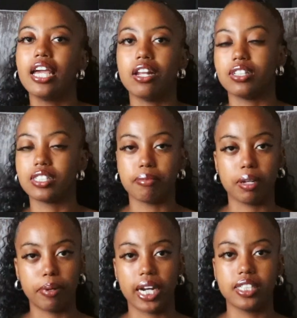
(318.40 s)
it on
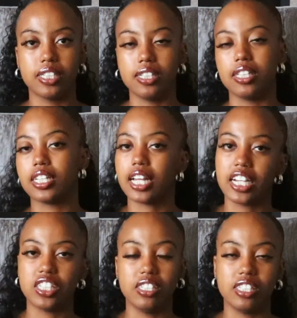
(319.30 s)
something practical, then I
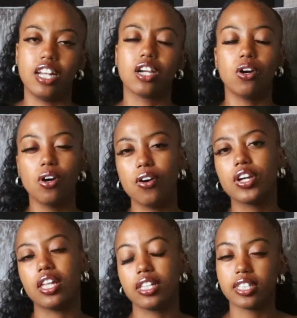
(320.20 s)
actually see like, oh,
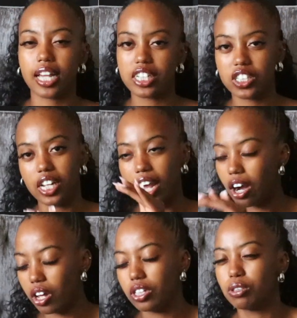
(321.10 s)
okay, this is actually
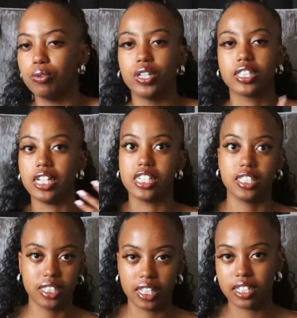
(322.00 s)
how this works, and it
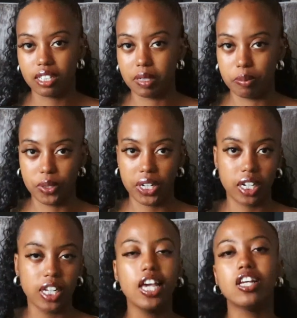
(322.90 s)
just sticks in my
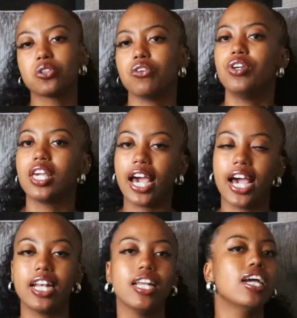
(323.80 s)
brain. So if you
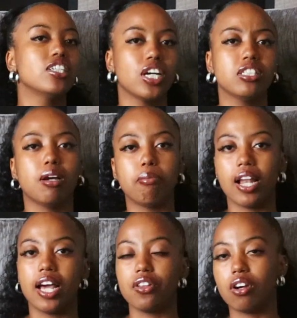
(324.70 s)
can, try to
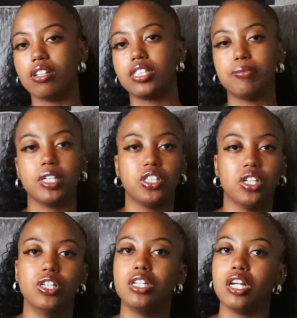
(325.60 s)
apply the concepts that
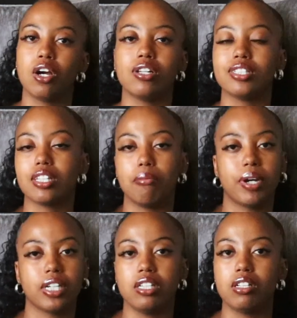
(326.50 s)
you're learning on some
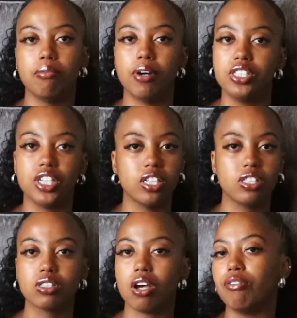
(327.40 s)
practical
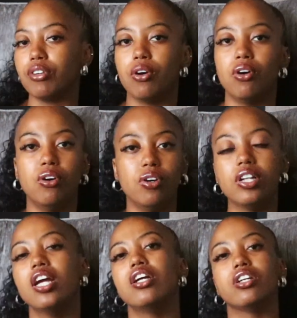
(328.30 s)
projects of your
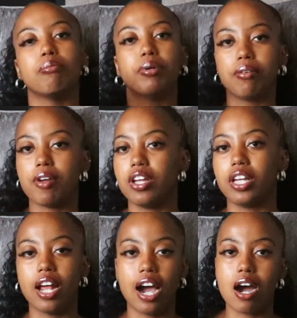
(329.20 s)
own. You can put them on your
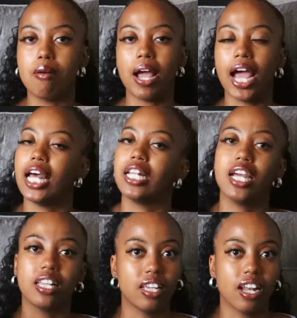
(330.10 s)
GitHub, and
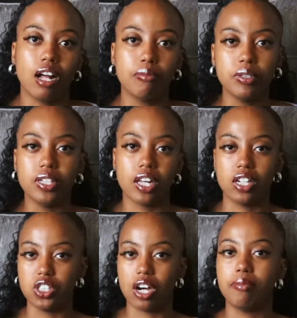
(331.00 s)
yeah, it can help you get
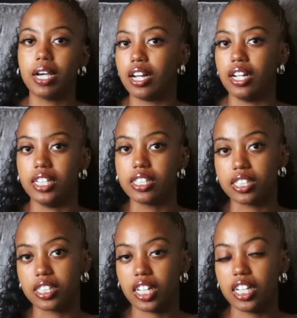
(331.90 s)
a job at a later
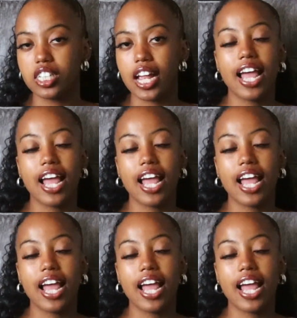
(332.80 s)
stage.